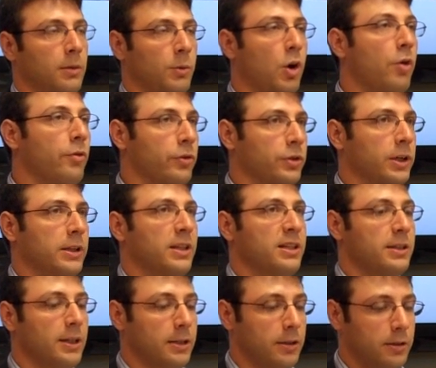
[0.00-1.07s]
oversight
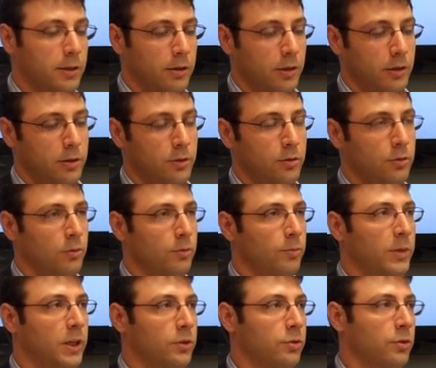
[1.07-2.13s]
that's necessary to
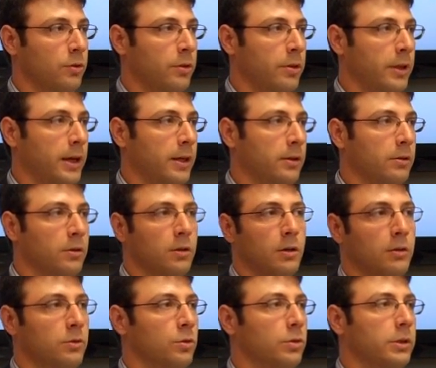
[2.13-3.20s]
make sure that
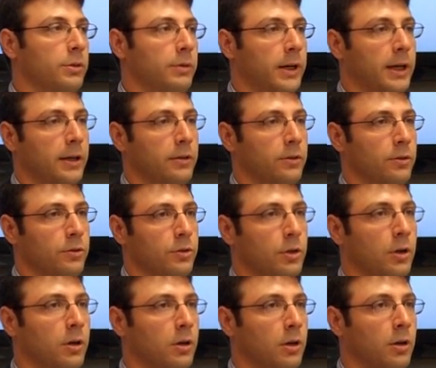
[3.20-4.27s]
nuclear reactors
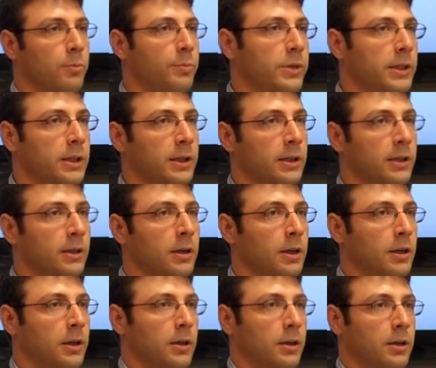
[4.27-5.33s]
are being
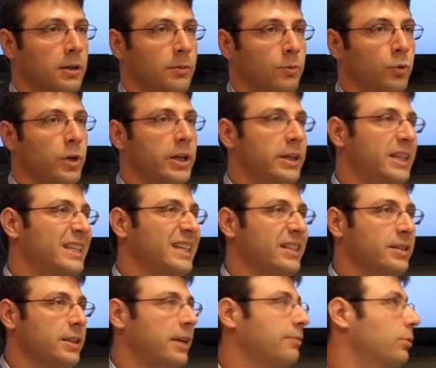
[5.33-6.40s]
run in as
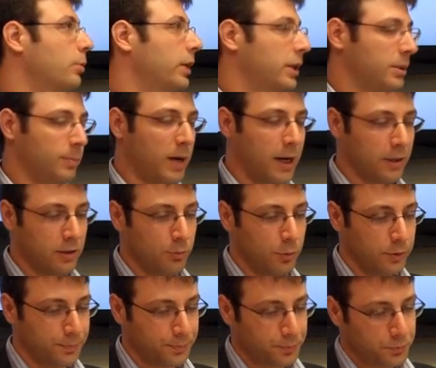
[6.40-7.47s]
safe a way as
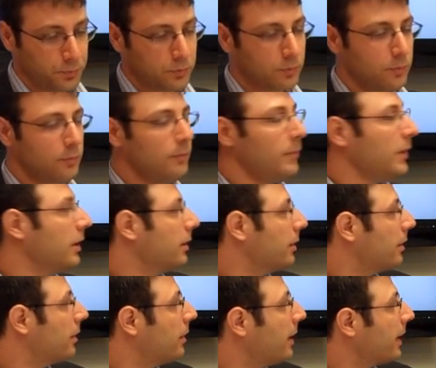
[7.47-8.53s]
possible.
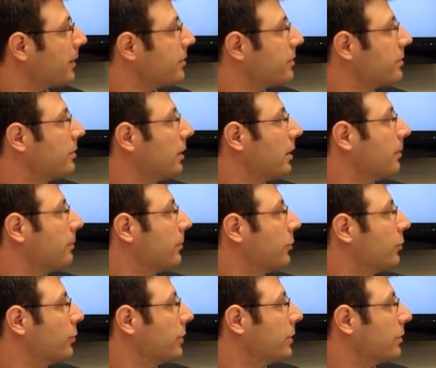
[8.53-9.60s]
The next
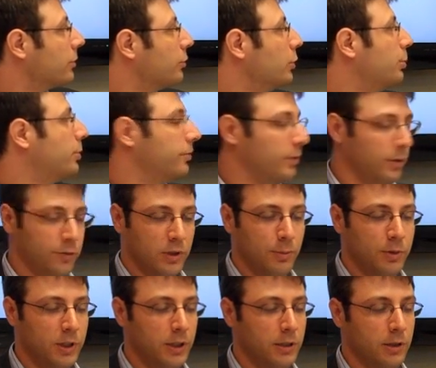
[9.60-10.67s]
real group of
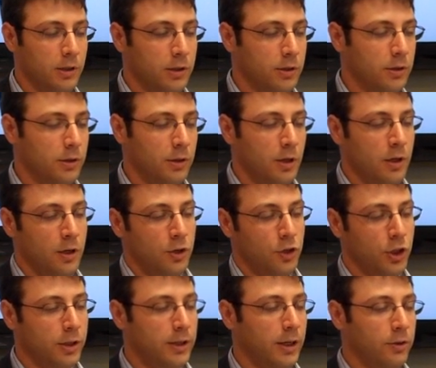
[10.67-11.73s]
subsidies is
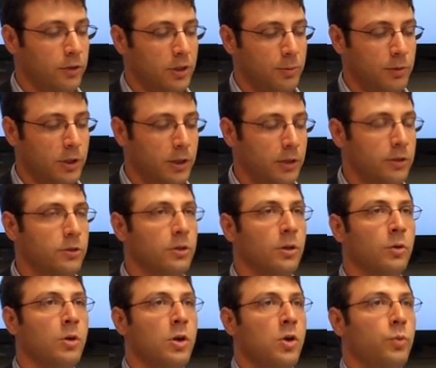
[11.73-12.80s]
shutdown subsidies.
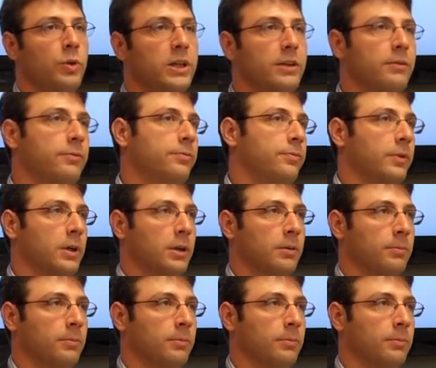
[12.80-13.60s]
So we give